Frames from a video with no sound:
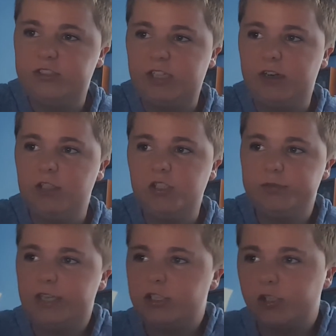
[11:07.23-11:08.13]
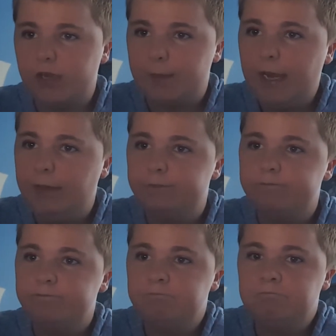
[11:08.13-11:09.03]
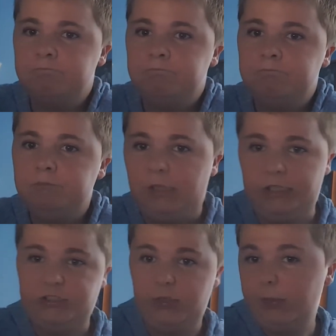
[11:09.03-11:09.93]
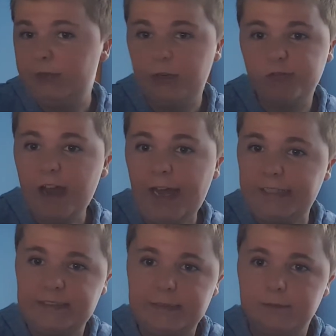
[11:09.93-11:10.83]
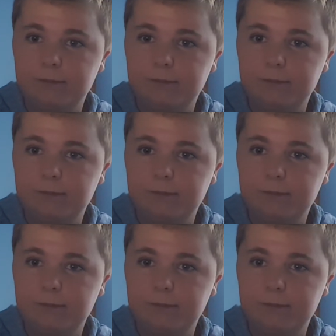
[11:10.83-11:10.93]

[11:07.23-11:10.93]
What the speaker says: stated she was actually a man, and some even a rat.